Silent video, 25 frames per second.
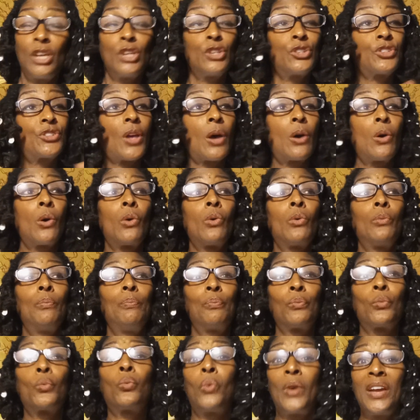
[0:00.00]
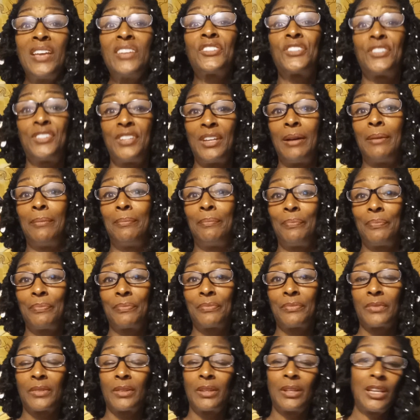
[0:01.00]
So wisdom
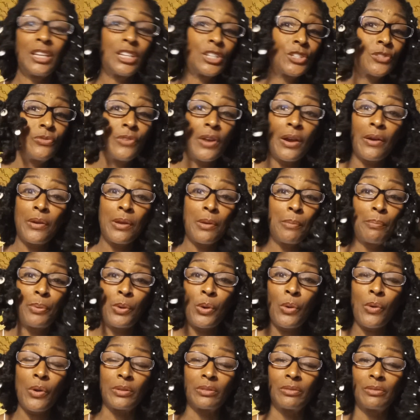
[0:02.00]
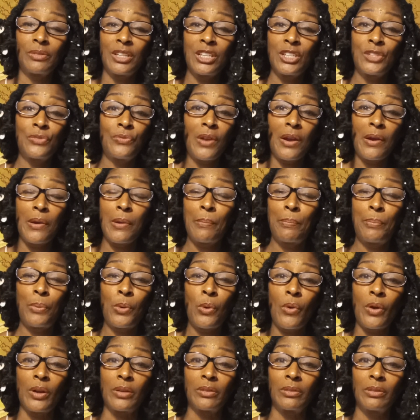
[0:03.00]
is very important. It's very
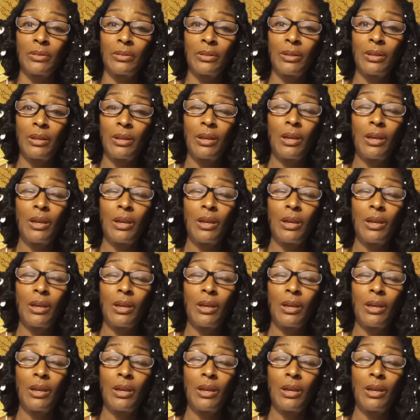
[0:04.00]
important.